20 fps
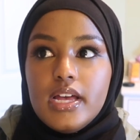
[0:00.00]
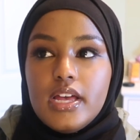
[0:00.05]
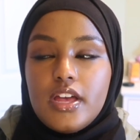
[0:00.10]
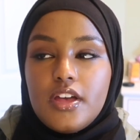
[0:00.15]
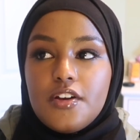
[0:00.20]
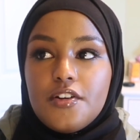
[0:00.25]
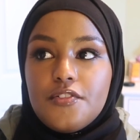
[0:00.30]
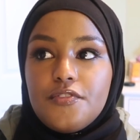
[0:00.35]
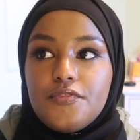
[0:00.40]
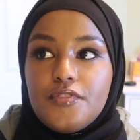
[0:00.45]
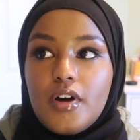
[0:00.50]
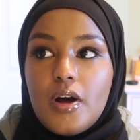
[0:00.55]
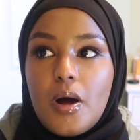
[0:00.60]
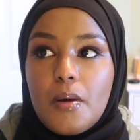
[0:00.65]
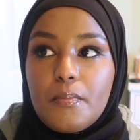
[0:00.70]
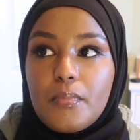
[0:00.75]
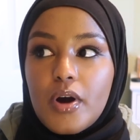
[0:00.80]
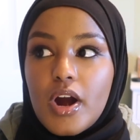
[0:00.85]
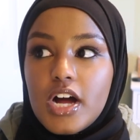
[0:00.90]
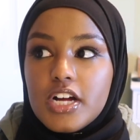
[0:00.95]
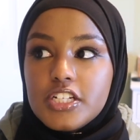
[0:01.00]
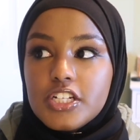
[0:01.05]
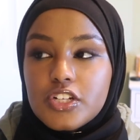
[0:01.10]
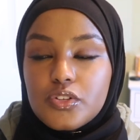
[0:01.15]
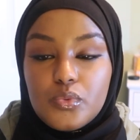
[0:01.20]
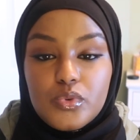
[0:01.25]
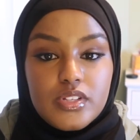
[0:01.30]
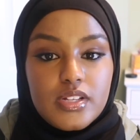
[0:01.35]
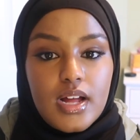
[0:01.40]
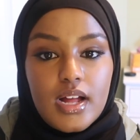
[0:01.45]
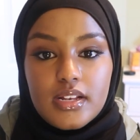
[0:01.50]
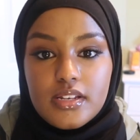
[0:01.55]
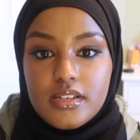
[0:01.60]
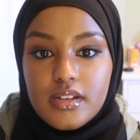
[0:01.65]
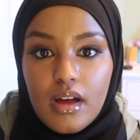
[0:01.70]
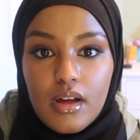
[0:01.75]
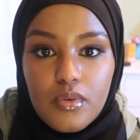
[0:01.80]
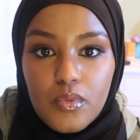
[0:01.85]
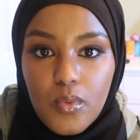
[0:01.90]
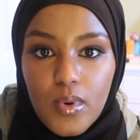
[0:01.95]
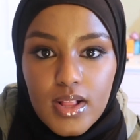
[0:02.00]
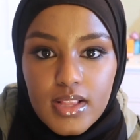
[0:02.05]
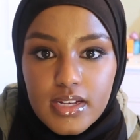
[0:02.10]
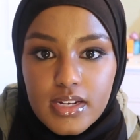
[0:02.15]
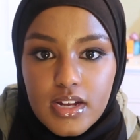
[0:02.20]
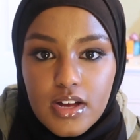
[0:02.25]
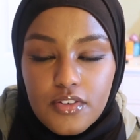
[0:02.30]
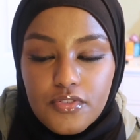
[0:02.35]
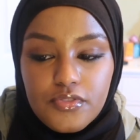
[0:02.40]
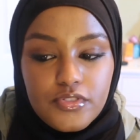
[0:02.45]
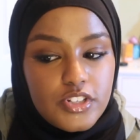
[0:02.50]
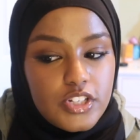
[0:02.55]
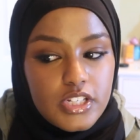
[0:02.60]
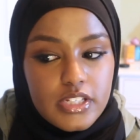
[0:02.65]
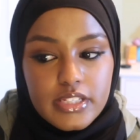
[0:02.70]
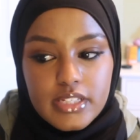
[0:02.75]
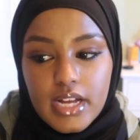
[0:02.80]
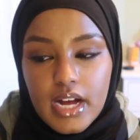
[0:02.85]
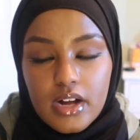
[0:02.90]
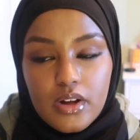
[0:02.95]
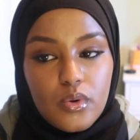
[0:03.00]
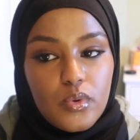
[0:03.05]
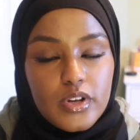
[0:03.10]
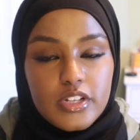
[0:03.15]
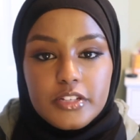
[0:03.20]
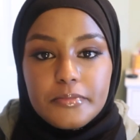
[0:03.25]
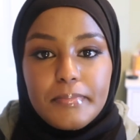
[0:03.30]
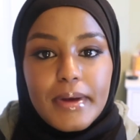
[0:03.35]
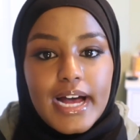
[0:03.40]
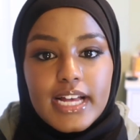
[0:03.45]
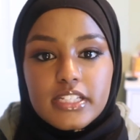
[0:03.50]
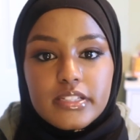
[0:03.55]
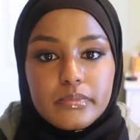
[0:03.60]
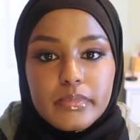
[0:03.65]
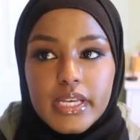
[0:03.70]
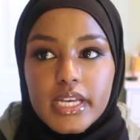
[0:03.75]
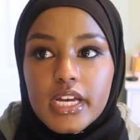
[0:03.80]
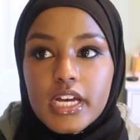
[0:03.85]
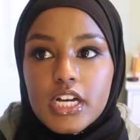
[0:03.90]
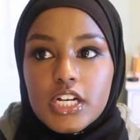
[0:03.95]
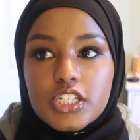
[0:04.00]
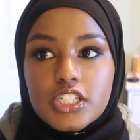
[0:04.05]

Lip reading: if a project was not done well enough, she's not going to pass me.